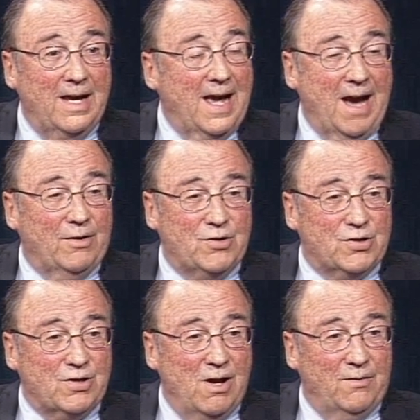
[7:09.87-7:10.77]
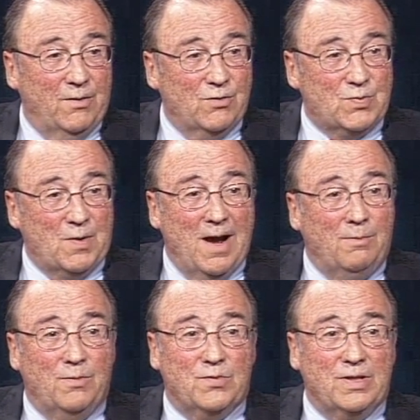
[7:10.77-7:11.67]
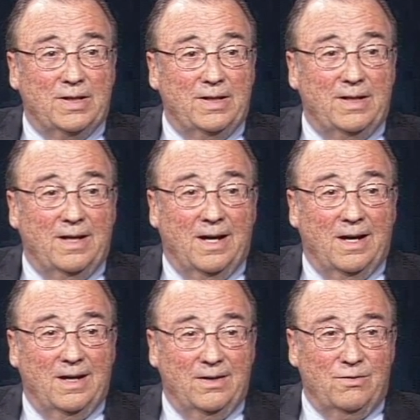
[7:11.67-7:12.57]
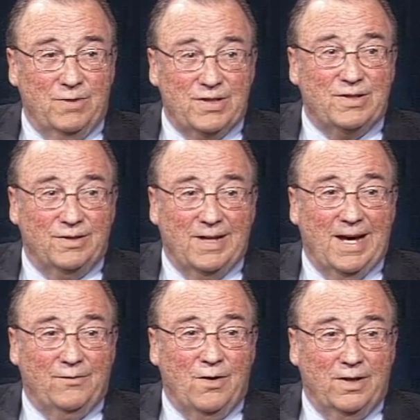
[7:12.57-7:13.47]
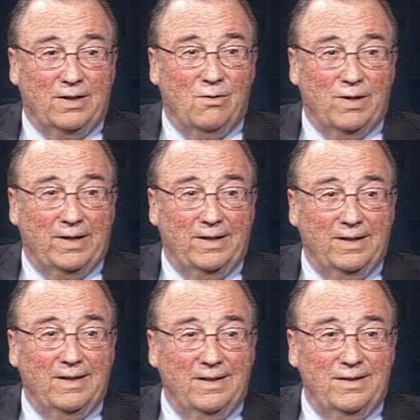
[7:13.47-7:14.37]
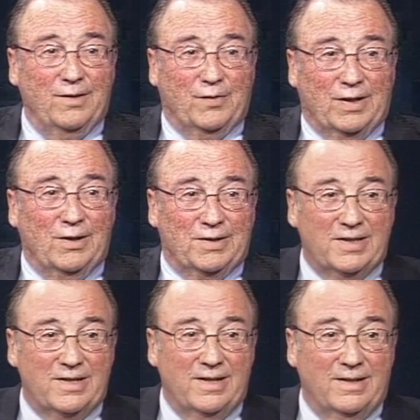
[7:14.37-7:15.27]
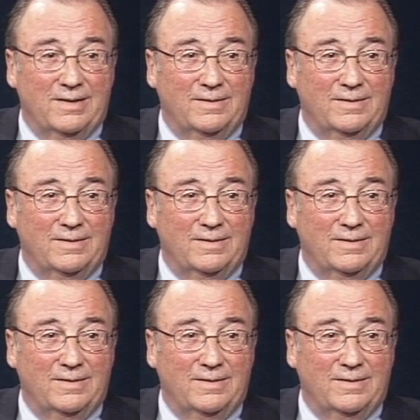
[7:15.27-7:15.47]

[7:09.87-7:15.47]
how did you solve those problems, and do we still have ongoing difficulties there?